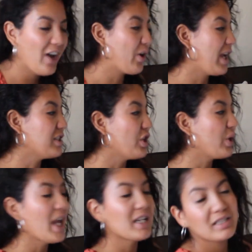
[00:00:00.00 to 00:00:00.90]
okay, so
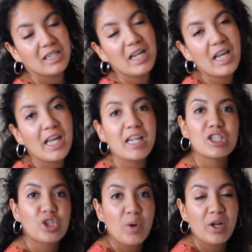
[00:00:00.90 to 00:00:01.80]
yes, it
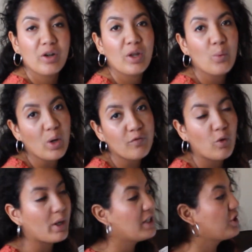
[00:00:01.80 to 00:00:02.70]
is greater than
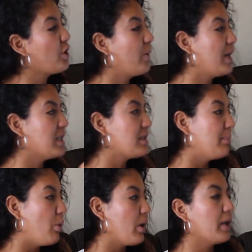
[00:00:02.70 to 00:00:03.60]
140, so it is a
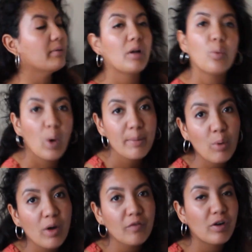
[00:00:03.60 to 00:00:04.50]
boy. One
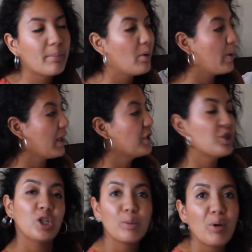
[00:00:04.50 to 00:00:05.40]
point for a boy,
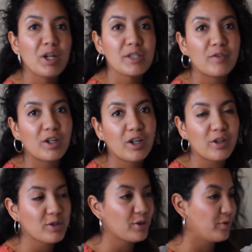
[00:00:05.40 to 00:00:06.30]
two points for a
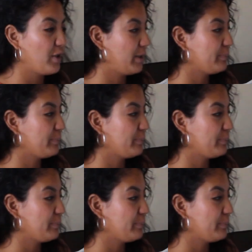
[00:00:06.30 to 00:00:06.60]
girl so far.